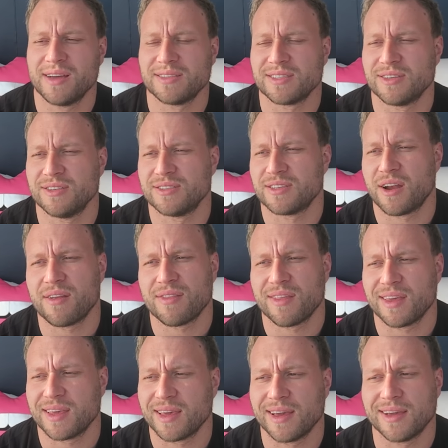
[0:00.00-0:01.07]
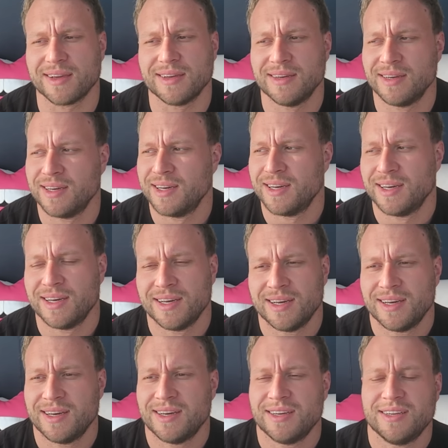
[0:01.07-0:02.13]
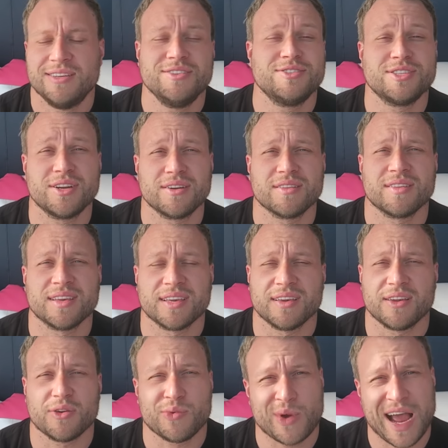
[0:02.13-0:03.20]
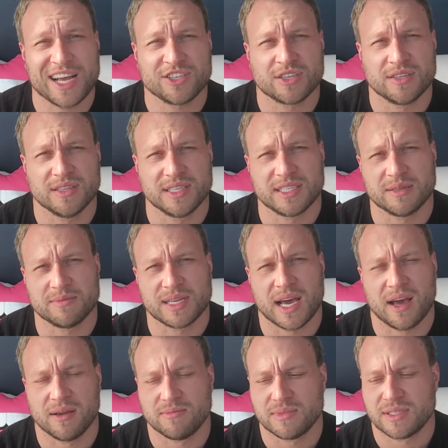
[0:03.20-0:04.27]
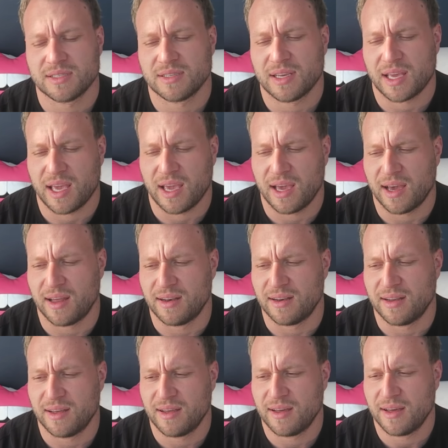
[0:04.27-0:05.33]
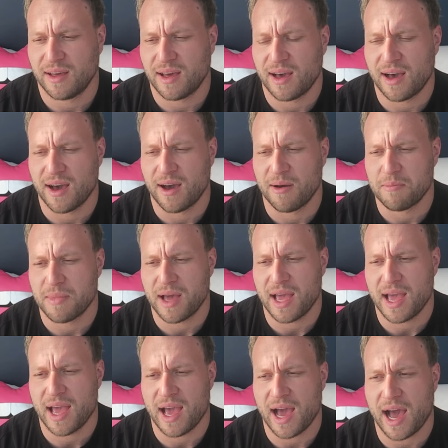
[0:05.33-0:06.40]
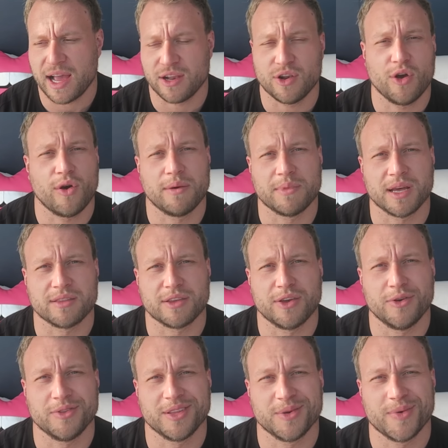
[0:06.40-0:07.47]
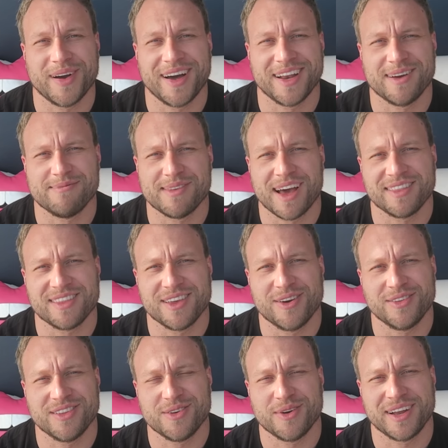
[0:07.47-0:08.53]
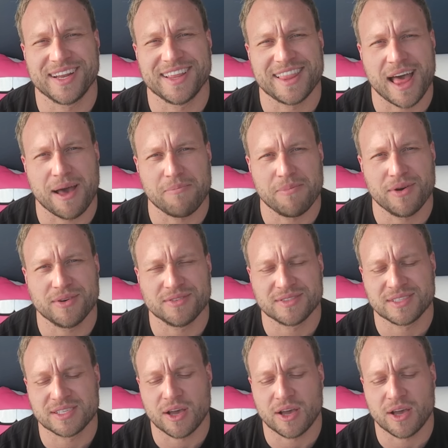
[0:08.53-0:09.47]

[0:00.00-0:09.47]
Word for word: So you start thinking, irrationally sometimes. And I know I'm not the only one, in that boat.